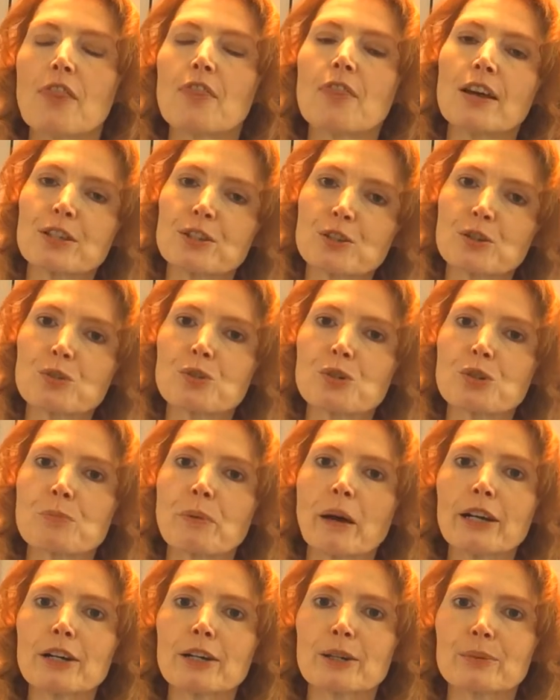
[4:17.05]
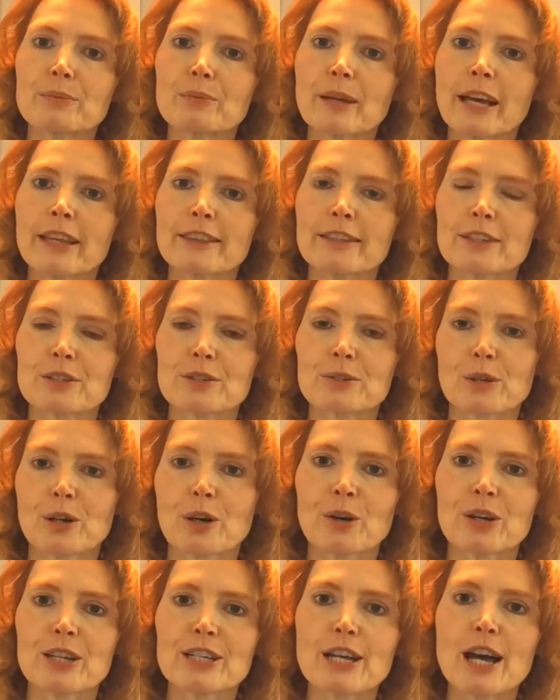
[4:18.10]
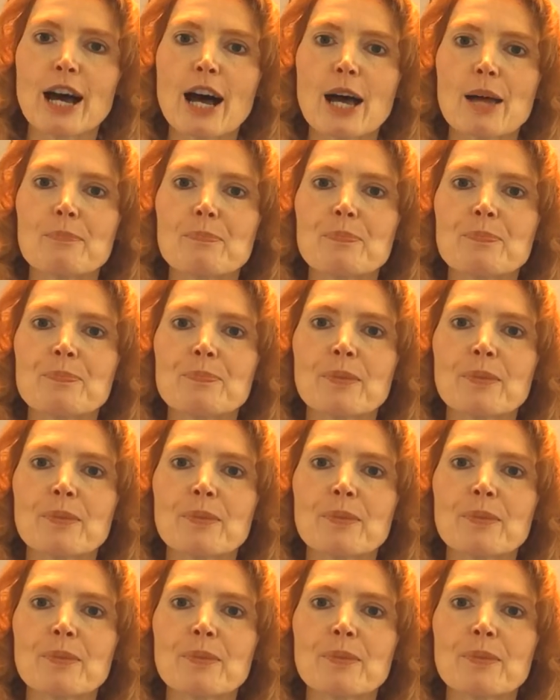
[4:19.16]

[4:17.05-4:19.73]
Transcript: that suits you better at this current time.